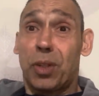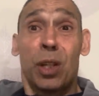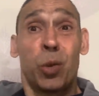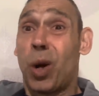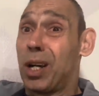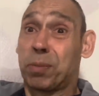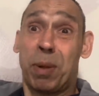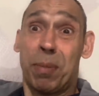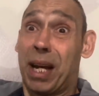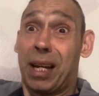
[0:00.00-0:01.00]
you asked me
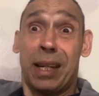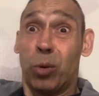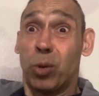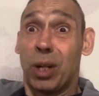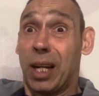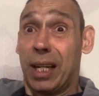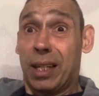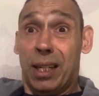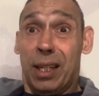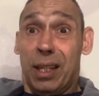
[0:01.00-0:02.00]
about a little guy,
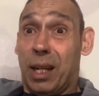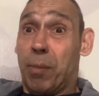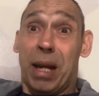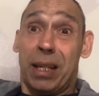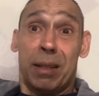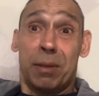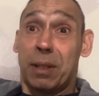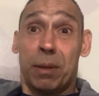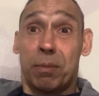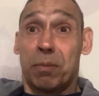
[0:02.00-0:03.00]
a man
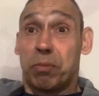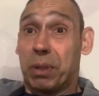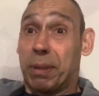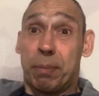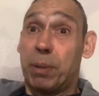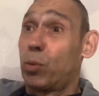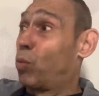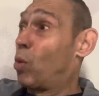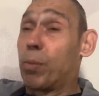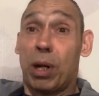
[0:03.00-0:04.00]
that people
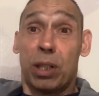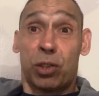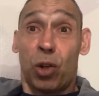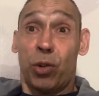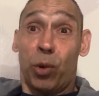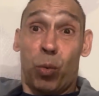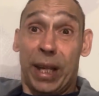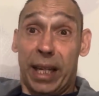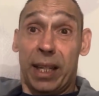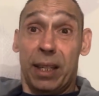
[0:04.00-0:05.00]
walk past on the
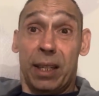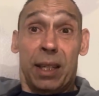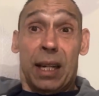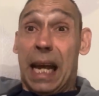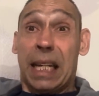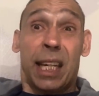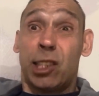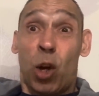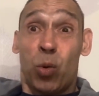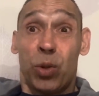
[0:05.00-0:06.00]
wing and they
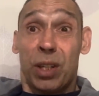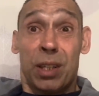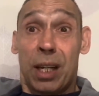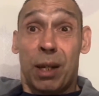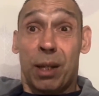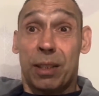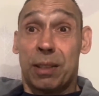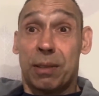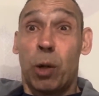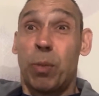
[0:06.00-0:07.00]
don't,
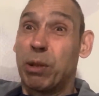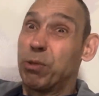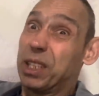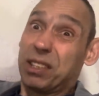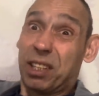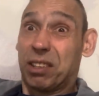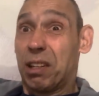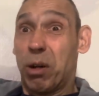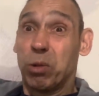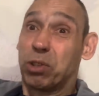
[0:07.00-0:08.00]
nobody really says
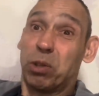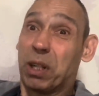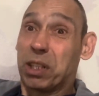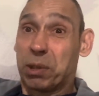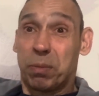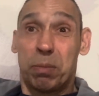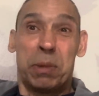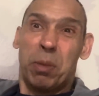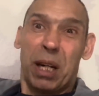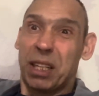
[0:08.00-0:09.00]
hello too much.
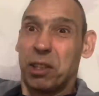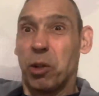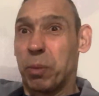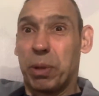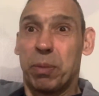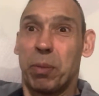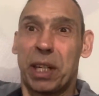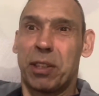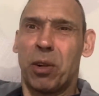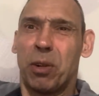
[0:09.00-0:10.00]
You might get the odd people, but
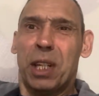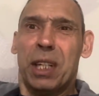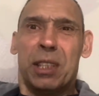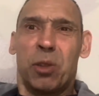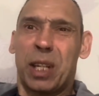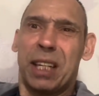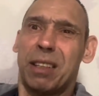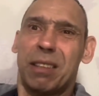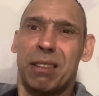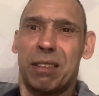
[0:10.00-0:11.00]
they're not
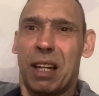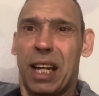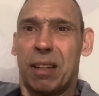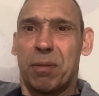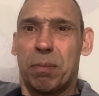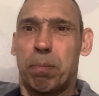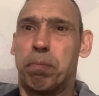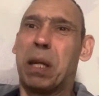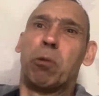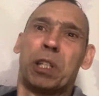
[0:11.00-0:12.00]
getting like
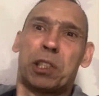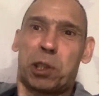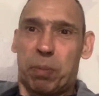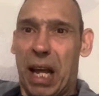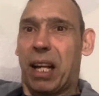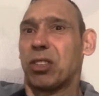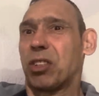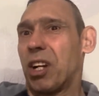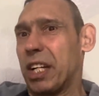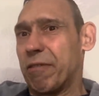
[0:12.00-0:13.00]
big respect
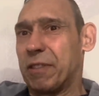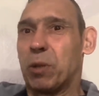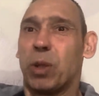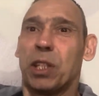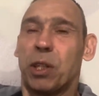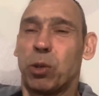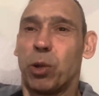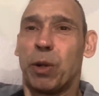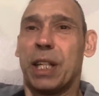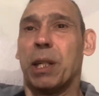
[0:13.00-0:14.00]
kind of thing where, you know,
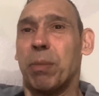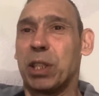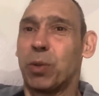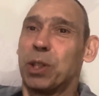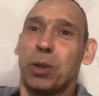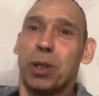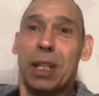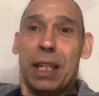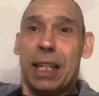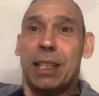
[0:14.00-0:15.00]
you're in the mix where
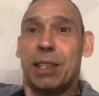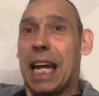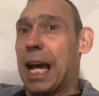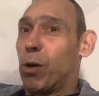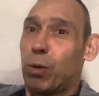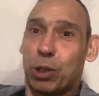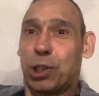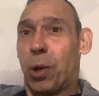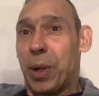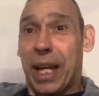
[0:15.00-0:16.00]
he's out
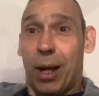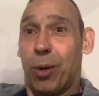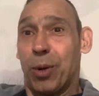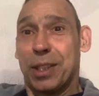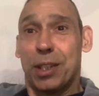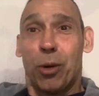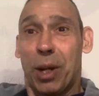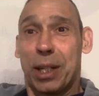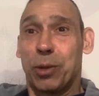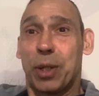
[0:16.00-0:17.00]
showing out, you know,
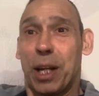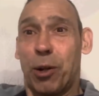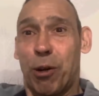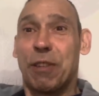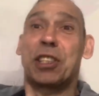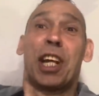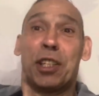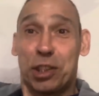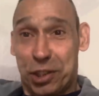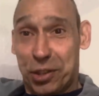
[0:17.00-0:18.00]
like you get a lot of
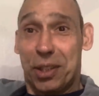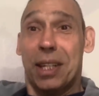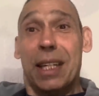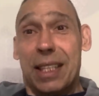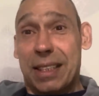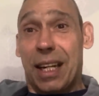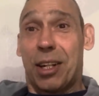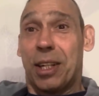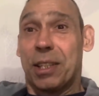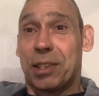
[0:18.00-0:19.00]
attention, that
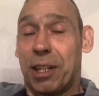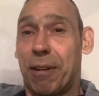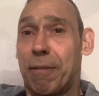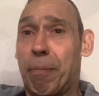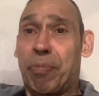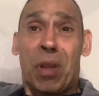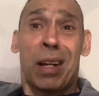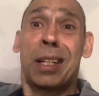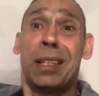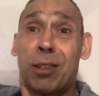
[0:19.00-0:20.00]
kind of stuff. A
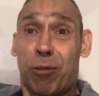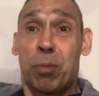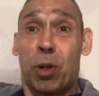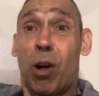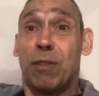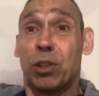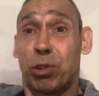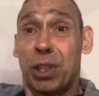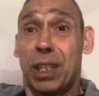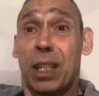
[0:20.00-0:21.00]
geezer from
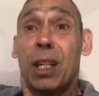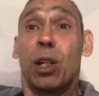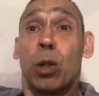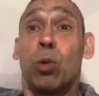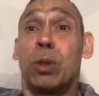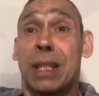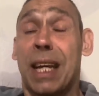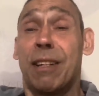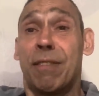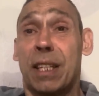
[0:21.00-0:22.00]
Coventry called
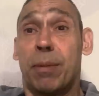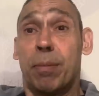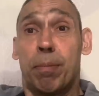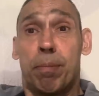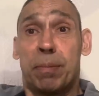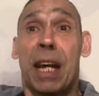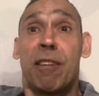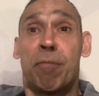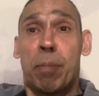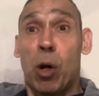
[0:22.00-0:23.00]
Dave
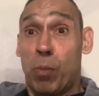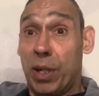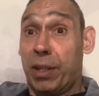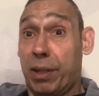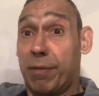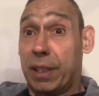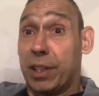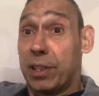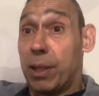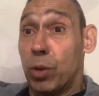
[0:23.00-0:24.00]
Bowman, I think
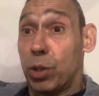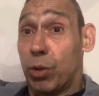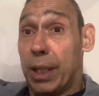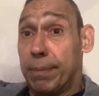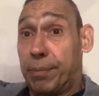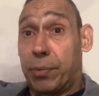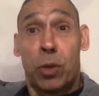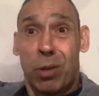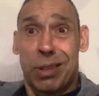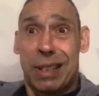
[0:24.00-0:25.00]
his name was, right?
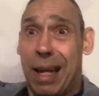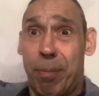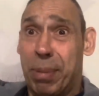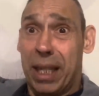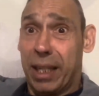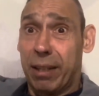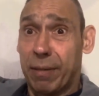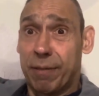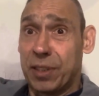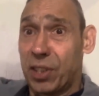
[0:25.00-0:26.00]
Not that
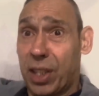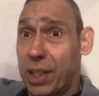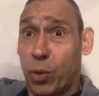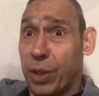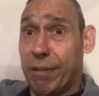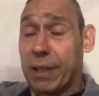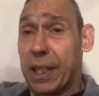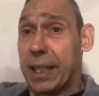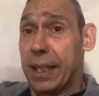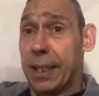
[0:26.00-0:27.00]
big physically or nothing
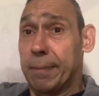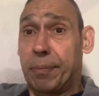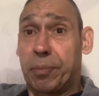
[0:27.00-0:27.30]
like that.